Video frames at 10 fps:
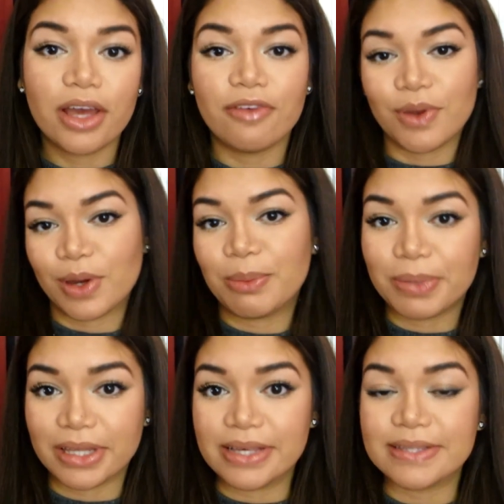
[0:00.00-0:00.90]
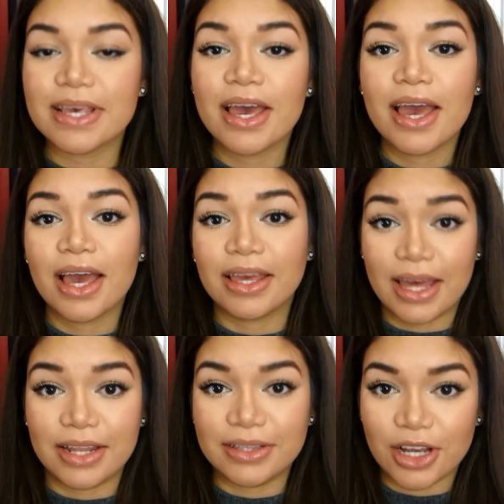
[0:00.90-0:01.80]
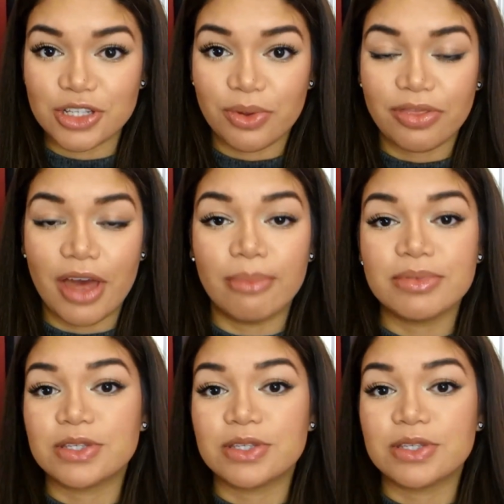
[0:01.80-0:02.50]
if you could please get in touch with them.